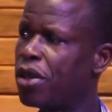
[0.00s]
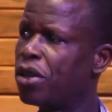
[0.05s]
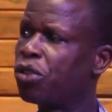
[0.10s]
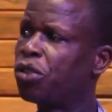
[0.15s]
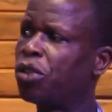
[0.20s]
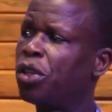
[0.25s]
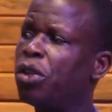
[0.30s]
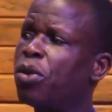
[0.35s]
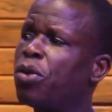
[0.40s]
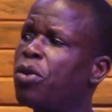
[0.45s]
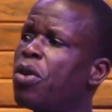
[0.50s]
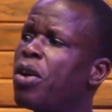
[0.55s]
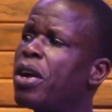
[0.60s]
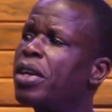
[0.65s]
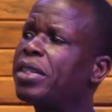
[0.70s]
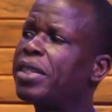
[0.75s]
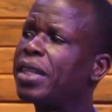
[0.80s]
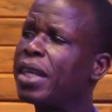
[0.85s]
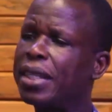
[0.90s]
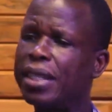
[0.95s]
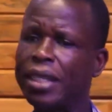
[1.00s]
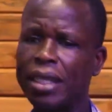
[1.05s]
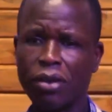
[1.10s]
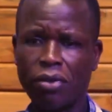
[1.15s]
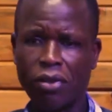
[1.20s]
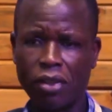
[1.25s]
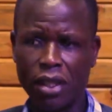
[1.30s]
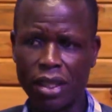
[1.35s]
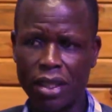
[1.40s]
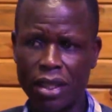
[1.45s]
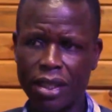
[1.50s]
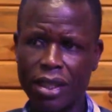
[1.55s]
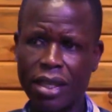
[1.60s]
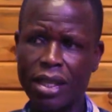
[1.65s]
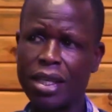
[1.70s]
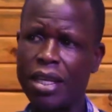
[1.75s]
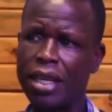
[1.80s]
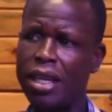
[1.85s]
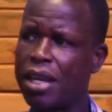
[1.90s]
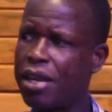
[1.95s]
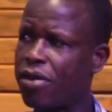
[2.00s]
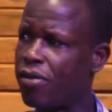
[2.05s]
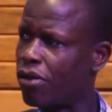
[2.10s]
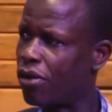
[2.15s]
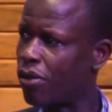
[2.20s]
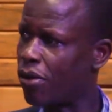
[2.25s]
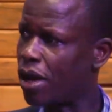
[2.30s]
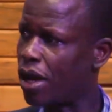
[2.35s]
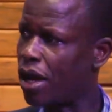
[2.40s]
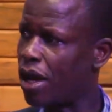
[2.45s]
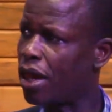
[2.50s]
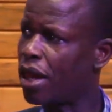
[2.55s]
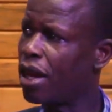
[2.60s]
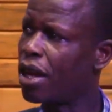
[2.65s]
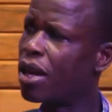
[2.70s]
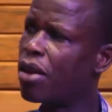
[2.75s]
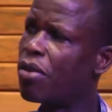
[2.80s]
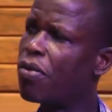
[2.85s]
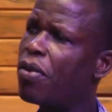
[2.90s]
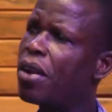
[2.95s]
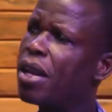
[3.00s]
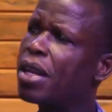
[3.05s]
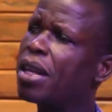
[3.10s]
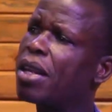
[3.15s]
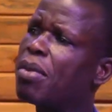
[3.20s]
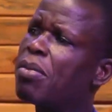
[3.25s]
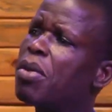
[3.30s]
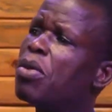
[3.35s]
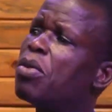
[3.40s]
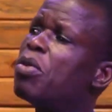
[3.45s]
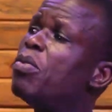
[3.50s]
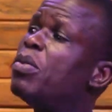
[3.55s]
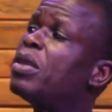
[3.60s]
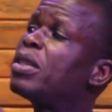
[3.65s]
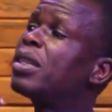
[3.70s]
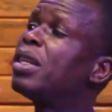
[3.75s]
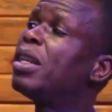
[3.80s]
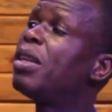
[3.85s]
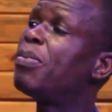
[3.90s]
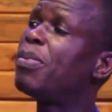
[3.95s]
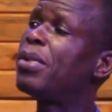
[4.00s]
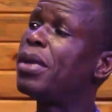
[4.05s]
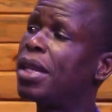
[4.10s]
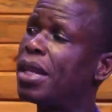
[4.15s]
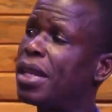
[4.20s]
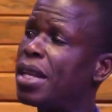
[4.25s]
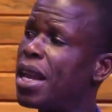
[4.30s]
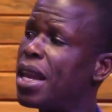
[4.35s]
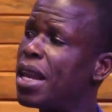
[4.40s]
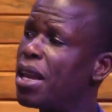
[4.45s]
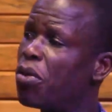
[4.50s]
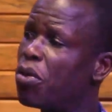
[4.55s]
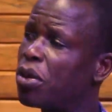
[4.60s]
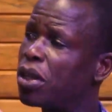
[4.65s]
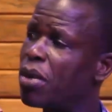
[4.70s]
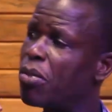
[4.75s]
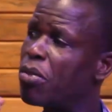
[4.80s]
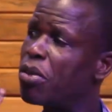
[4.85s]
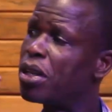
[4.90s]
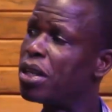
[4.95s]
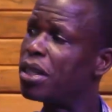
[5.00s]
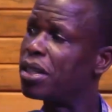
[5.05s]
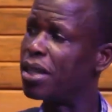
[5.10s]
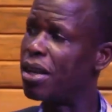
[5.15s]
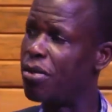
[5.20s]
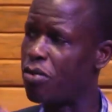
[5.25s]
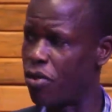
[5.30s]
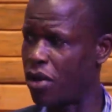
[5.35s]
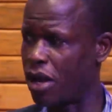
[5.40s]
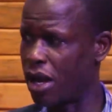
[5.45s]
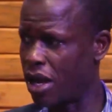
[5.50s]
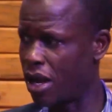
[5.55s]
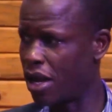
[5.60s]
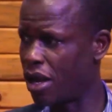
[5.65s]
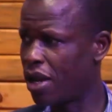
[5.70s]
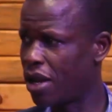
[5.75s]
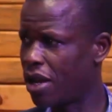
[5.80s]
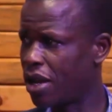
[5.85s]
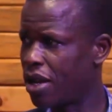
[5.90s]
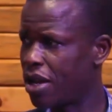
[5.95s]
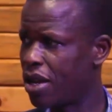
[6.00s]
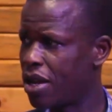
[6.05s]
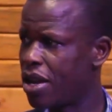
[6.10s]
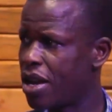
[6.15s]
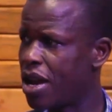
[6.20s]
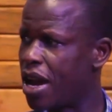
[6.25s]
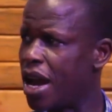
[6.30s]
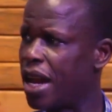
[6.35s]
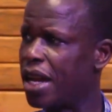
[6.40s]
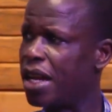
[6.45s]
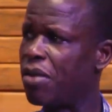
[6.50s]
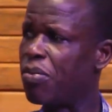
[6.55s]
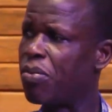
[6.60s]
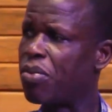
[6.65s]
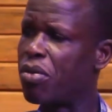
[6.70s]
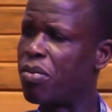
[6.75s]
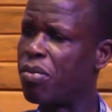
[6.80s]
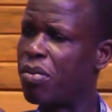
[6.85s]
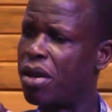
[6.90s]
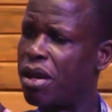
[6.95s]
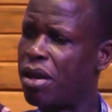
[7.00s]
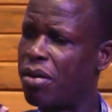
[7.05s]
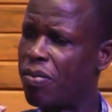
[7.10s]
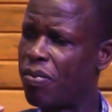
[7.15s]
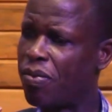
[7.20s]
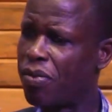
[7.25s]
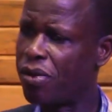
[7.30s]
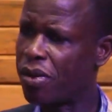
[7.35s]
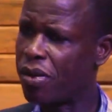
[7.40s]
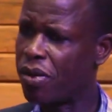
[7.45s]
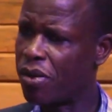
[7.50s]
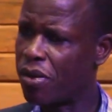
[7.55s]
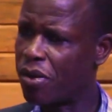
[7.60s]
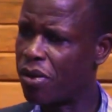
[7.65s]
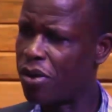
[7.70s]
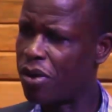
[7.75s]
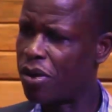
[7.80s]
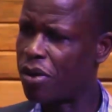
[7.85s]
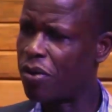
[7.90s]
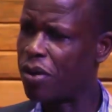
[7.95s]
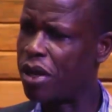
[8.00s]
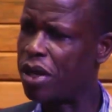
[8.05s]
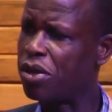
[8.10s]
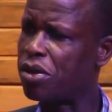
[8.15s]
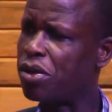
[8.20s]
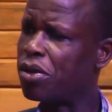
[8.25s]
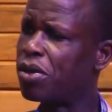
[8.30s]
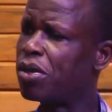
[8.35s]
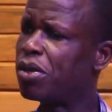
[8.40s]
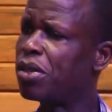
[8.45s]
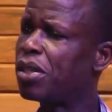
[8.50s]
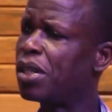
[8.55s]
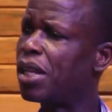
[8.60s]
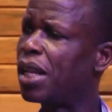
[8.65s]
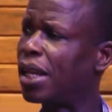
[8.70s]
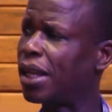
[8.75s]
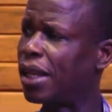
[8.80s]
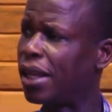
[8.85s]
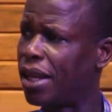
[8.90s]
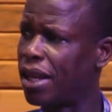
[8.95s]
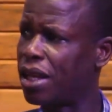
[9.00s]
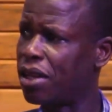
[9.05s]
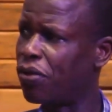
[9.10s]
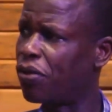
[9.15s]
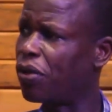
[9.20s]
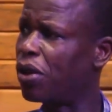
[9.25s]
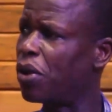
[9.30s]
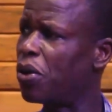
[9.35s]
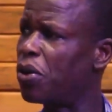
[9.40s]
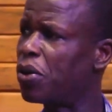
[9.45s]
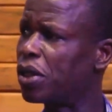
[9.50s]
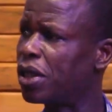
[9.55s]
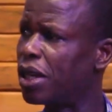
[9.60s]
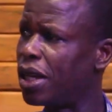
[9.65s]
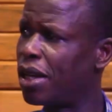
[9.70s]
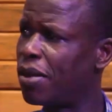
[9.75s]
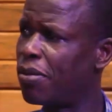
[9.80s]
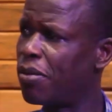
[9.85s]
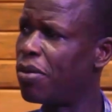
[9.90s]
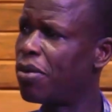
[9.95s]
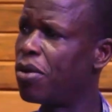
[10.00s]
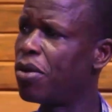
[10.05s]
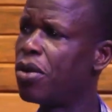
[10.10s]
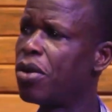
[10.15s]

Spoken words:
So they'll go searching for this kid everywhere. Then they'll find him. He would be sleeping near a water body somewhere. And the problem went on like that for a long time.